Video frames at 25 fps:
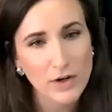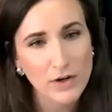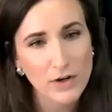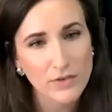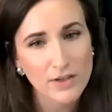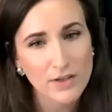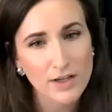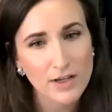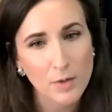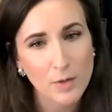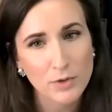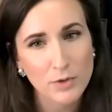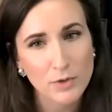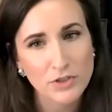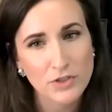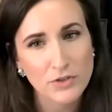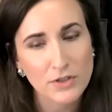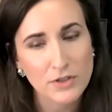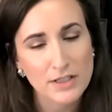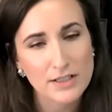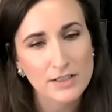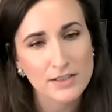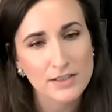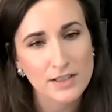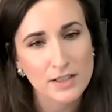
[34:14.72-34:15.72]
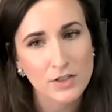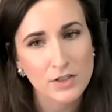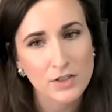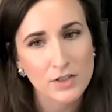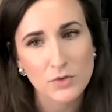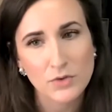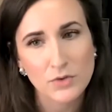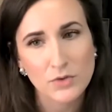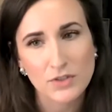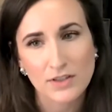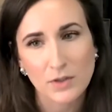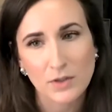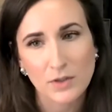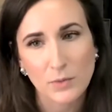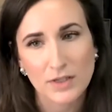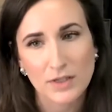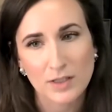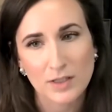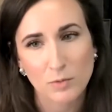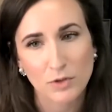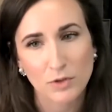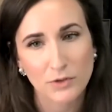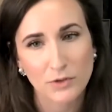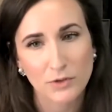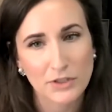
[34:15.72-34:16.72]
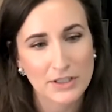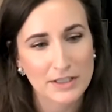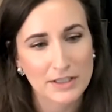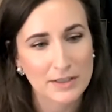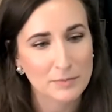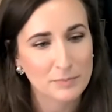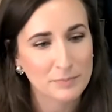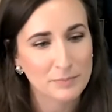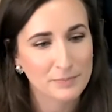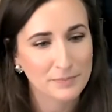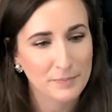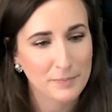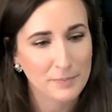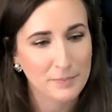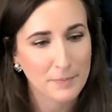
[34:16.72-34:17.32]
where are the opportunities that you see that we could build on?